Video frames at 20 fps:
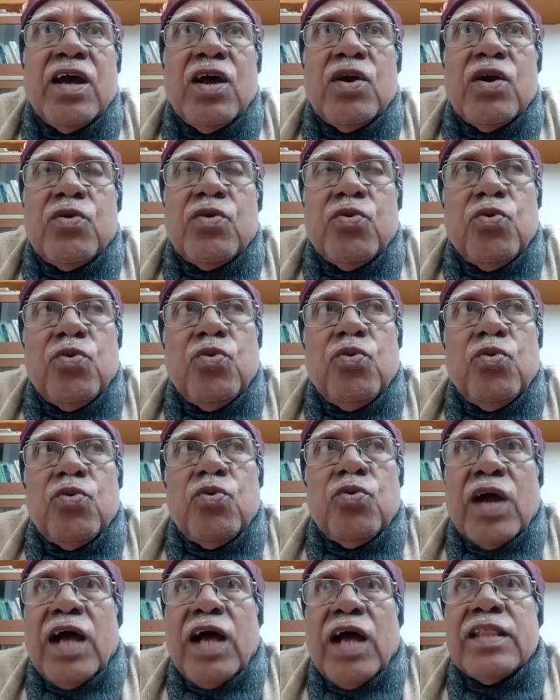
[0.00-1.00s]
to
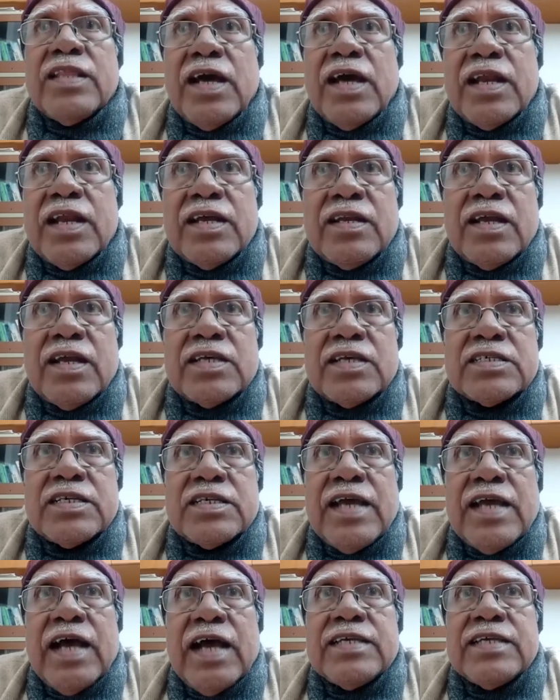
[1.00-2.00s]
run their
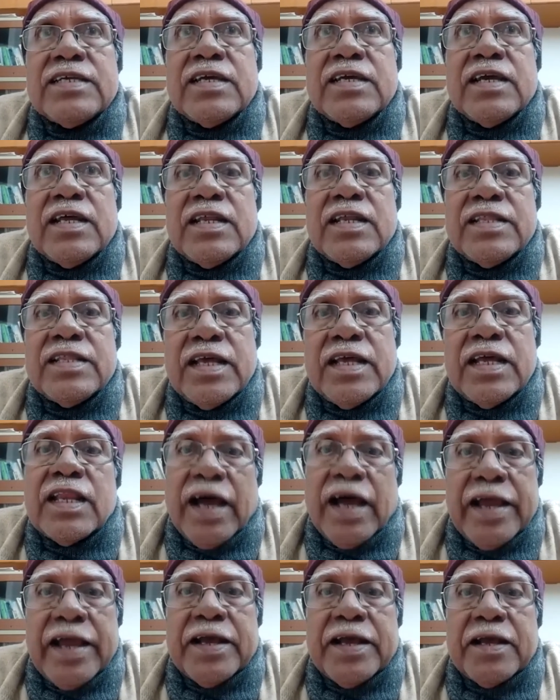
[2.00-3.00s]
industry as they
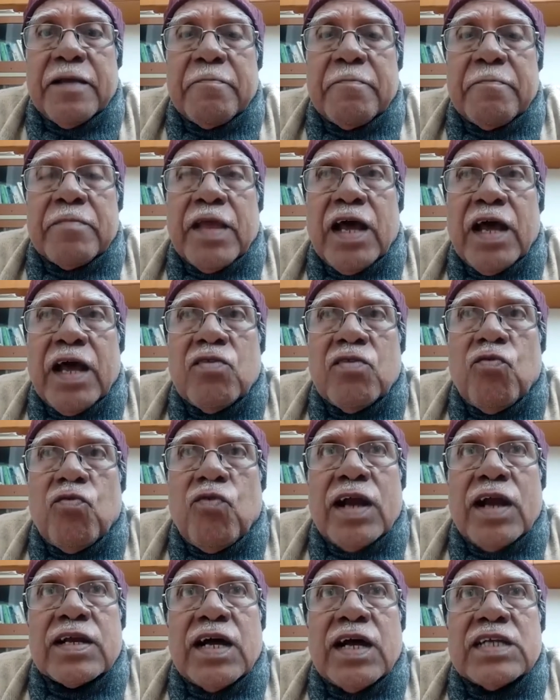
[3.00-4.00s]
like. And
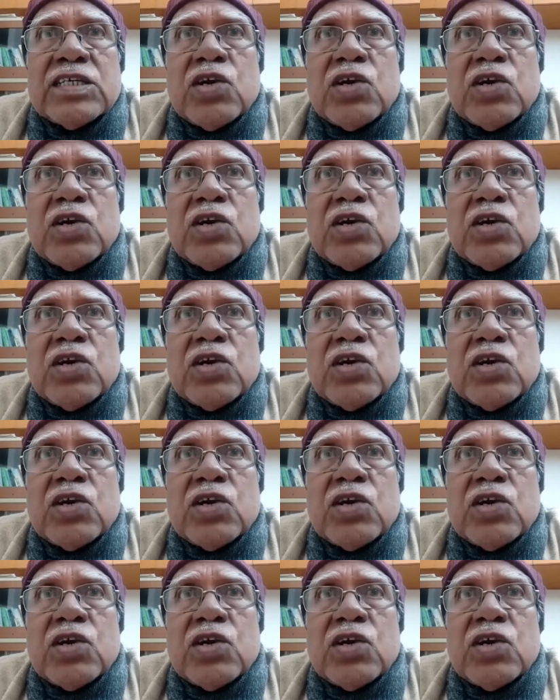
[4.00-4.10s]
workers are